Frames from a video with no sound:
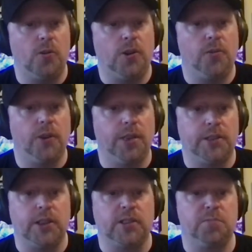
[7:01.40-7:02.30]
would really
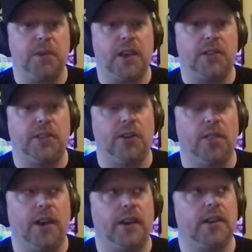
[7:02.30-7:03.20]
dig this band. They're
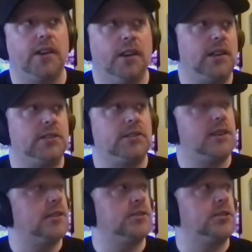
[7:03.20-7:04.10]
like
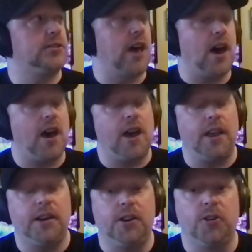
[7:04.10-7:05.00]

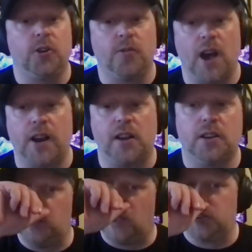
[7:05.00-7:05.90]
Incesticide Nirvana.
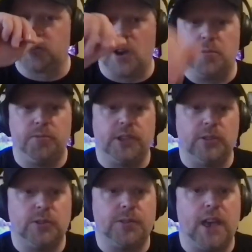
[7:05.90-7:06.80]
They describe
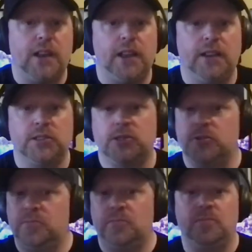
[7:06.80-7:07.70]
themselves as that, and
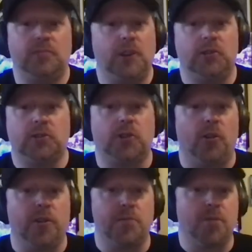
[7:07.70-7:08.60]
it's
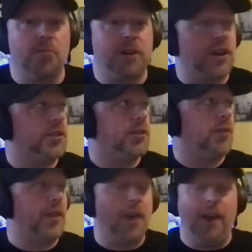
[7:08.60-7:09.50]
totally appropriate. I see
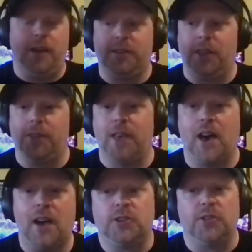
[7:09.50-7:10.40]
why they did
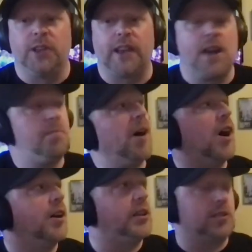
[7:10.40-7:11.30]
that. So it's like kind of
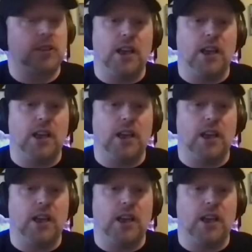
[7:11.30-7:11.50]
punk, it's